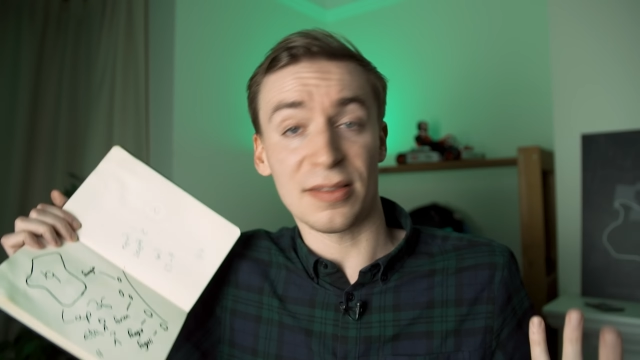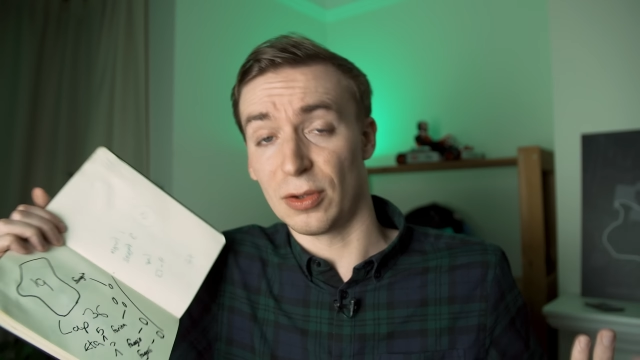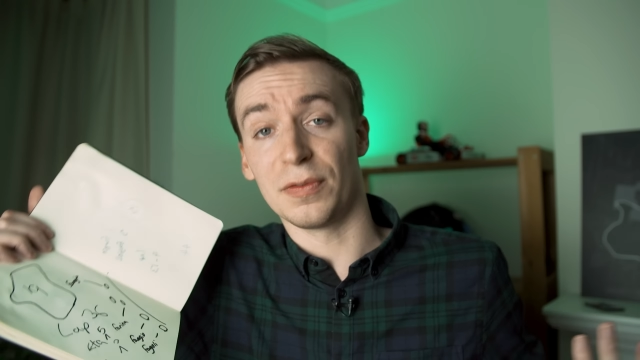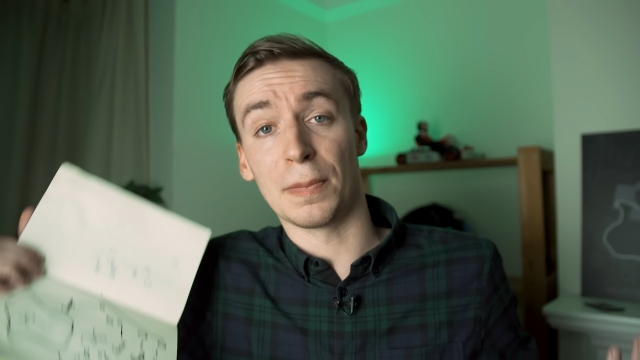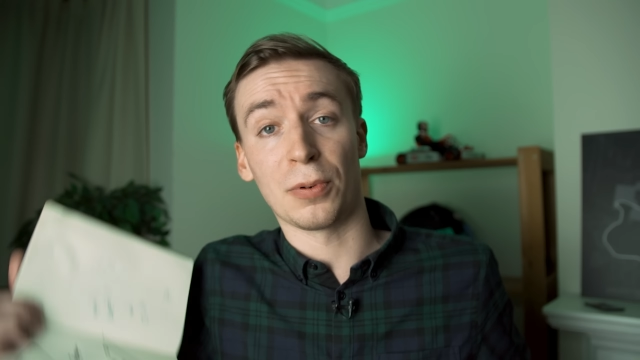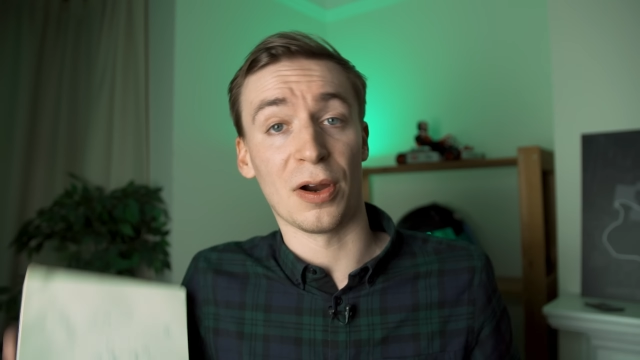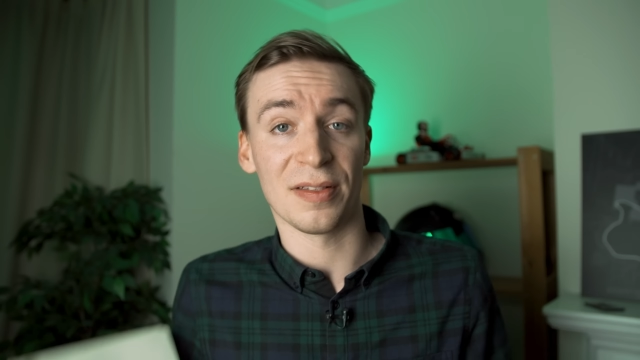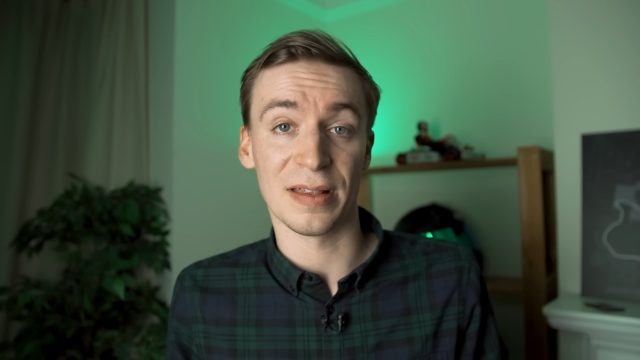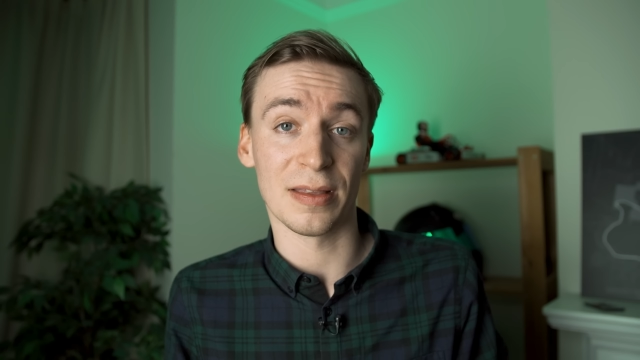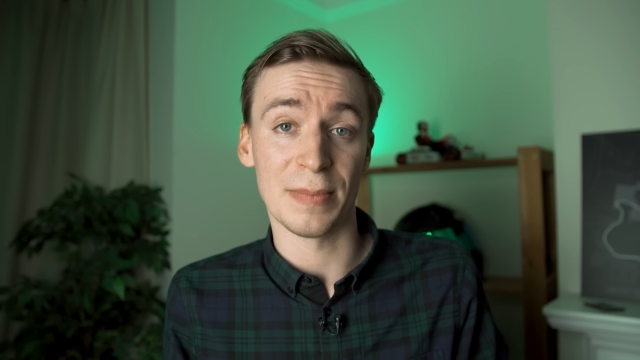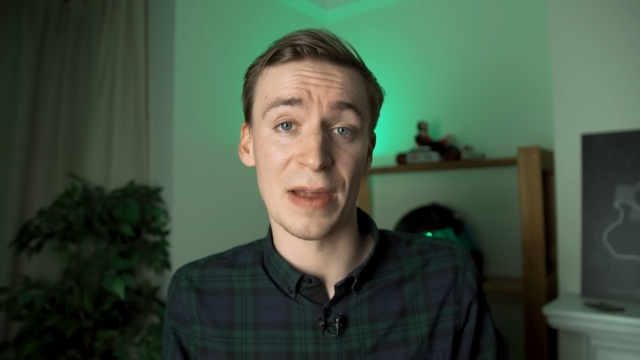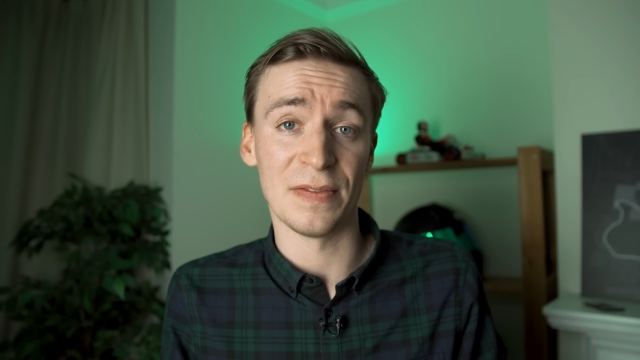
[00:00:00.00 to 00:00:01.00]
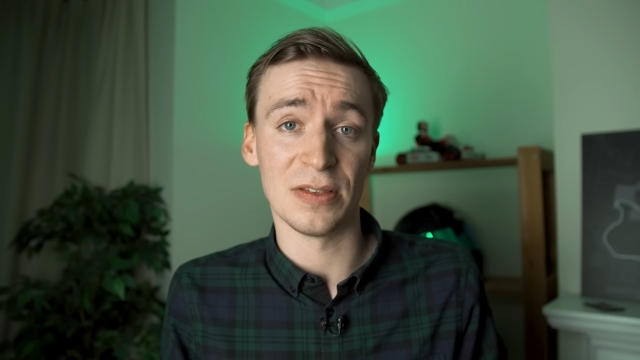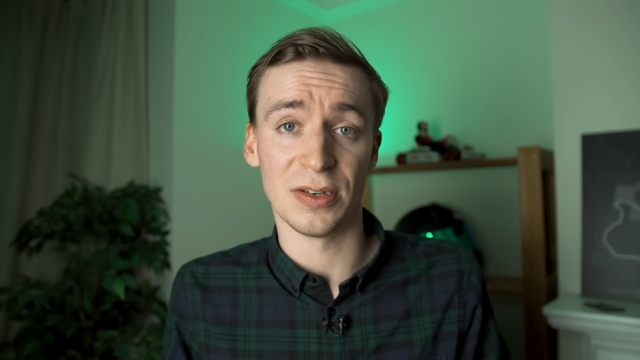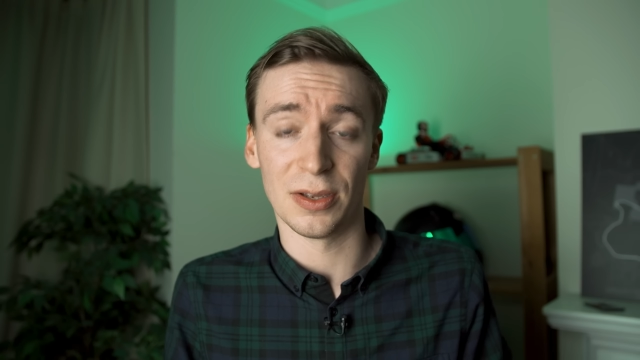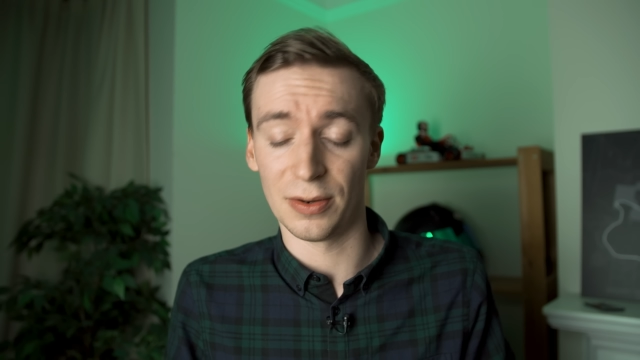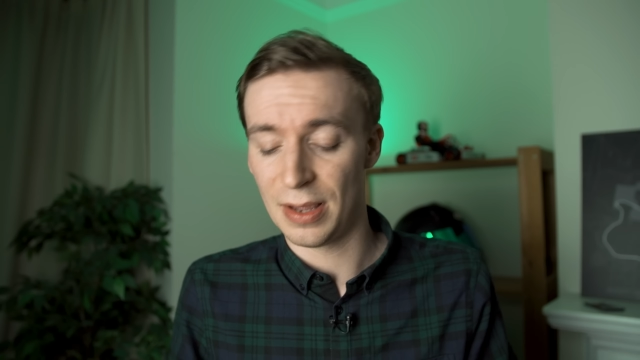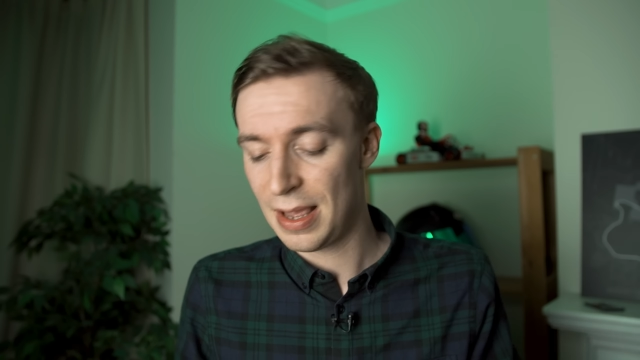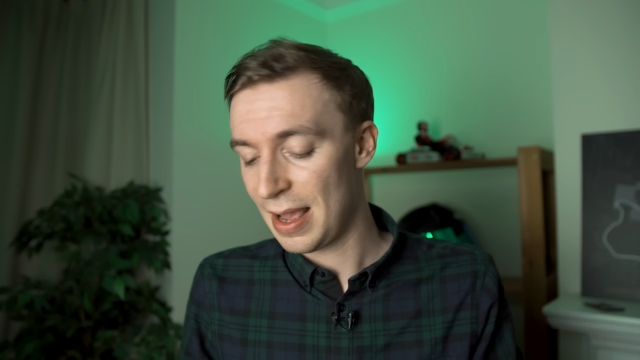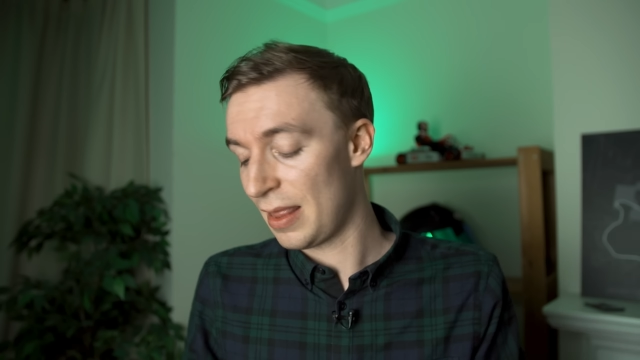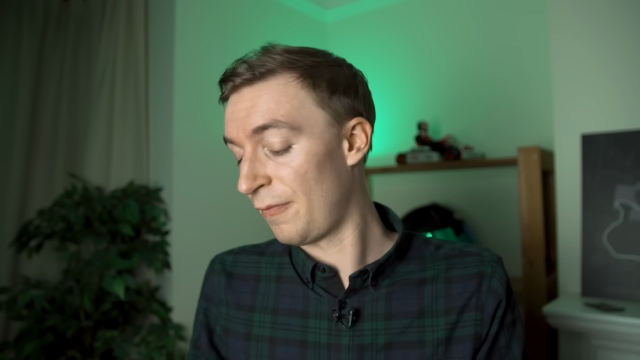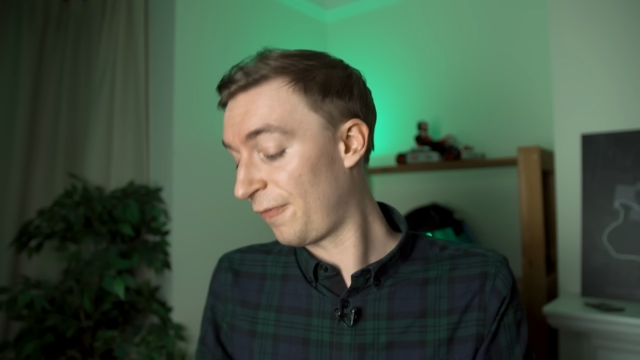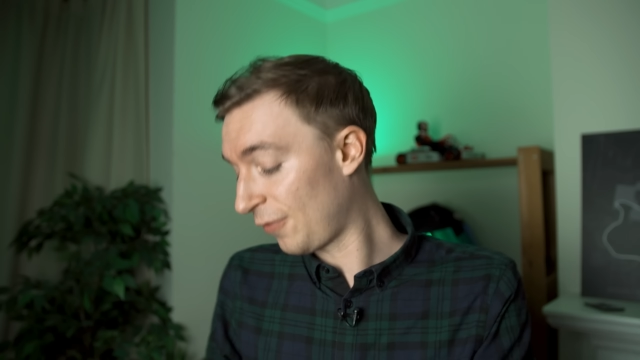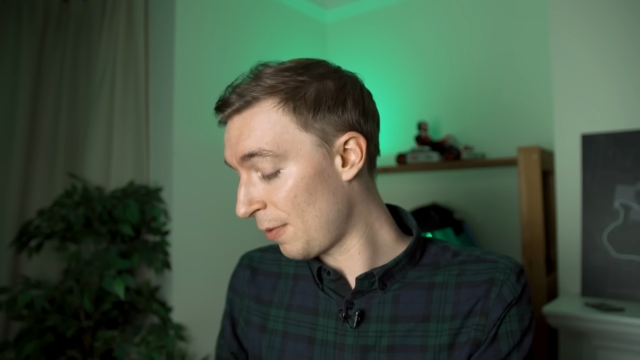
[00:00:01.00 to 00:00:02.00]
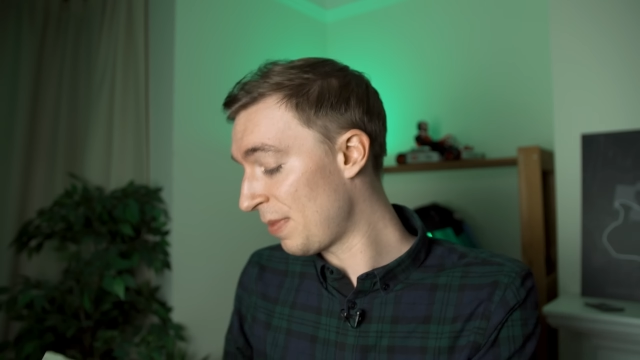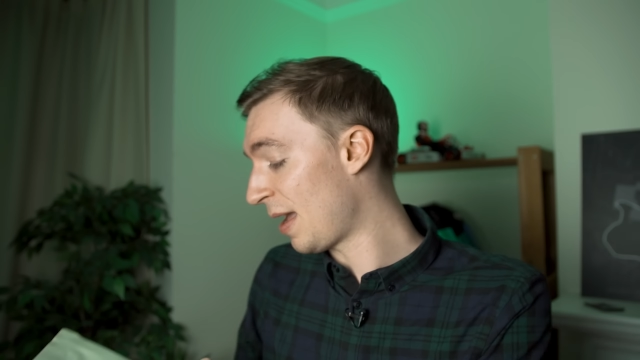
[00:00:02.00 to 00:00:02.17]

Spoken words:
sort of the process I'm having to do. And from